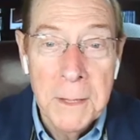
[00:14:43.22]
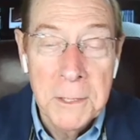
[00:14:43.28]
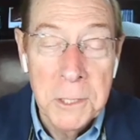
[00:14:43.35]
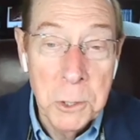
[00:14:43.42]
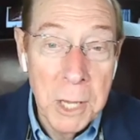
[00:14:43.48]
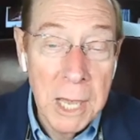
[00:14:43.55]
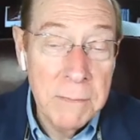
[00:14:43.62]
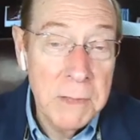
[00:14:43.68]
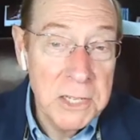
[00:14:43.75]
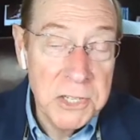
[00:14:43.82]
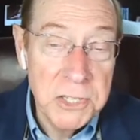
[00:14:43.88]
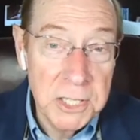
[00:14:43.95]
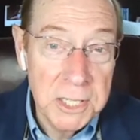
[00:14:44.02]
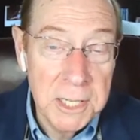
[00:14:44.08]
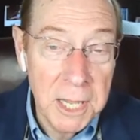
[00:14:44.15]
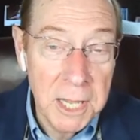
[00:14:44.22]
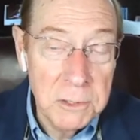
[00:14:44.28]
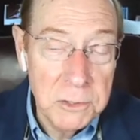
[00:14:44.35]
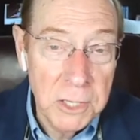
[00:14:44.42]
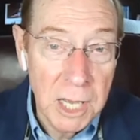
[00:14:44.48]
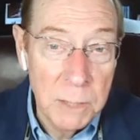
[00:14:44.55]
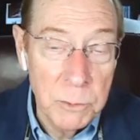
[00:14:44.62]
You have that sit
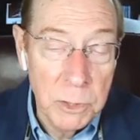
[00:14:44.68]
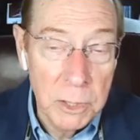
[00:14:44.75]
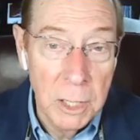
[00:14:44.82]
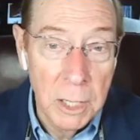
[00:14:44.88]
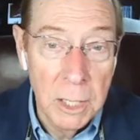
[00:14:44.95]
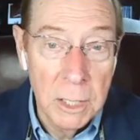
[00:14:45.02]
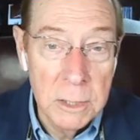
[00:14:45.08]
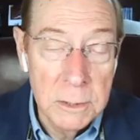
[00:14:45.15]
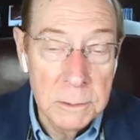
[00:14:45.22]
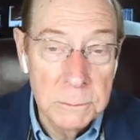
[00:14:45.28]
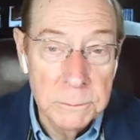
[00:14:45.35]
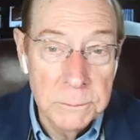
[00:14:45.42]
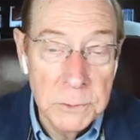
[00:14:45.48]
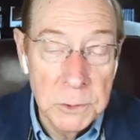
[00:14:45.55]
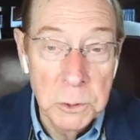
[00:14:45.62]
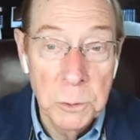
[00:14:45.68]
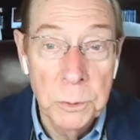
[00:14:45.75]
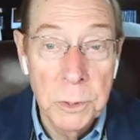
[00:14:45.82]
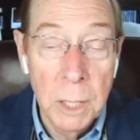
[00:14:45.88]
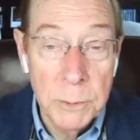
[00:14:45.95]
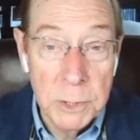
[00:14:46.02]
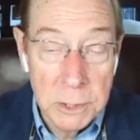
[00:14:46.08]
down time with God. You'll
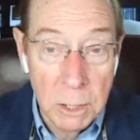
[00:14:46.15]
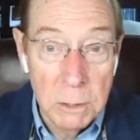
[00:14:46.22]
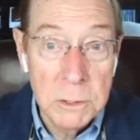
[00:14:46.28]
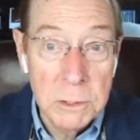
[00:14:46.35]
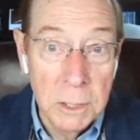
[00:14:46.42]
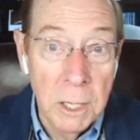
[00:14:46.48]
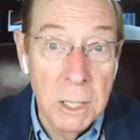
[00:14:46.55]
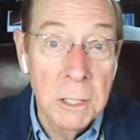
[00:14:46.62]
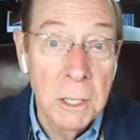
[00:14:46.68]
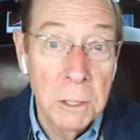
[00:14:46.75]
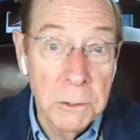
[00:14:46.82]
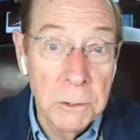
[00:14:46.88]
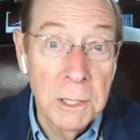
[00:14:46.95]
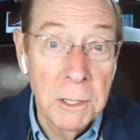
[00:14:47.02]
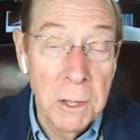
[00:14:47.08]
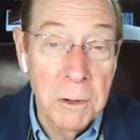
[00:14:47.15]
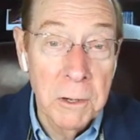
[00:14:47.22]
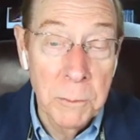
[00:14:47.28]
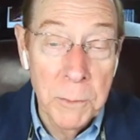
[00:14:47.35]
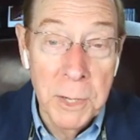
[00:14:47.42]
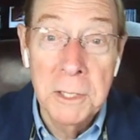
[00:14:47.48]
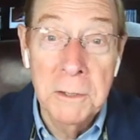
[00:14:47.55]
probably talk to God all day long
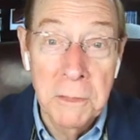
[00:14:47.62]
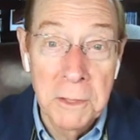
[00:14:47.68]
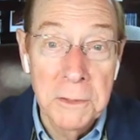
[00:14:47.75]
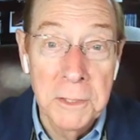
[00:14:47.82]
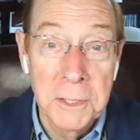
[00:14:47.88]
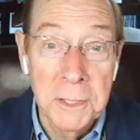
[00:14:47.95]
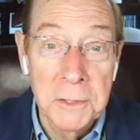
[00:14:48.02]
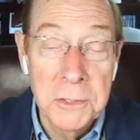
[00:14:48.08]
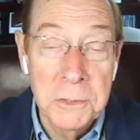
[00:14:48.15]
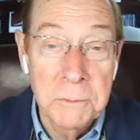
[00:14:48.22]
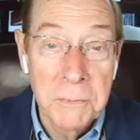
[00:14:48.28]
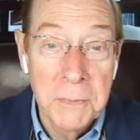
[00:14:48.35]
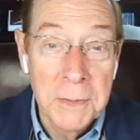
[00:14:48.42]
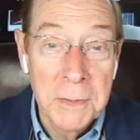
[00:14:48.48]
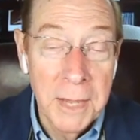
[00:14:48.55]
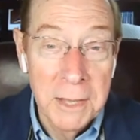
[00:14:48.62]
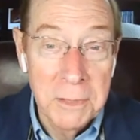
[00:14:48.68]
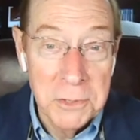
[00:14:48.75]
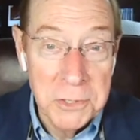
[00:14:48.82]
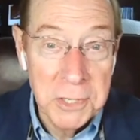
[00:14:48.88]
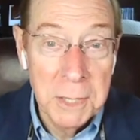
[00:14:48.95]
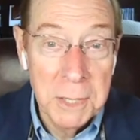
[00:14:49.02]
about other things. Mm-hmm. And
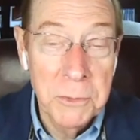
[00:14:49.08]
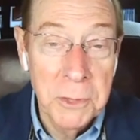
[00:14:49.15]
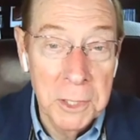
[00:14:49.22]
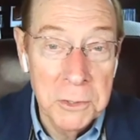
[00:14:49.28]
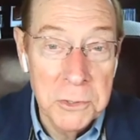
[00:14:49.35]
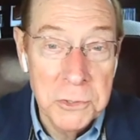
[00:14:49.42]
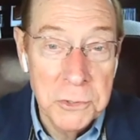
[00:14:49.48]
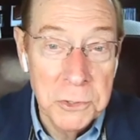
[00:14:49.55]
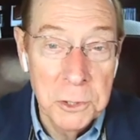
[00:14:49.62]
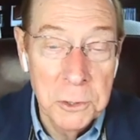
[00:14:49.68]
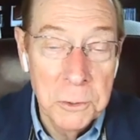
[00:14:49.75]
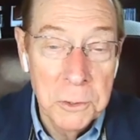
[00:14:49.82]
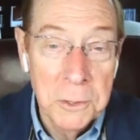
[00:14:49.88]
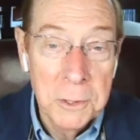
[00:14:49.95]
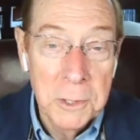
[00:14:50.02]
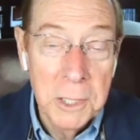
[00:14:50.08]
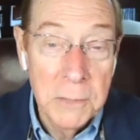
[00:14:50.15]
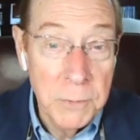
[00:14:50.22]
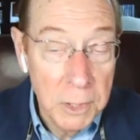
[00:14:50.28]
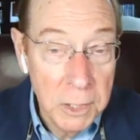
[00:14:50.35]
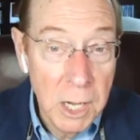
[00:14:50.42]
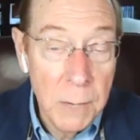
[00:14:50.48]
the same thing is true. If
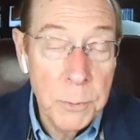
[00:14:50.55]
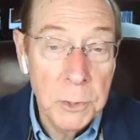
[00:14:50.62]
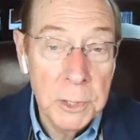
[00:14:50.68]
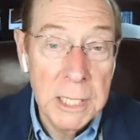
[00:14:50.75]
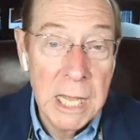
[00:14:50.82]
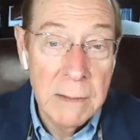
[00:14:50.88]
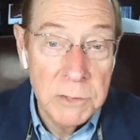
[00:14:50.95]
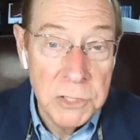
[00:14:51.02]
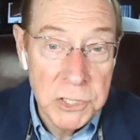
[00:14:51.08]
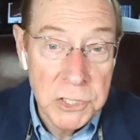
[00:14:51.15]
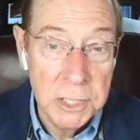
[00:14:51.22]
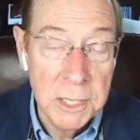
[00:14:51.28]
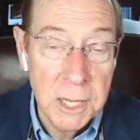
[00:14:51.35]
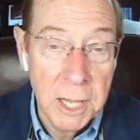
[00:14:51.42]
a couple can have a sit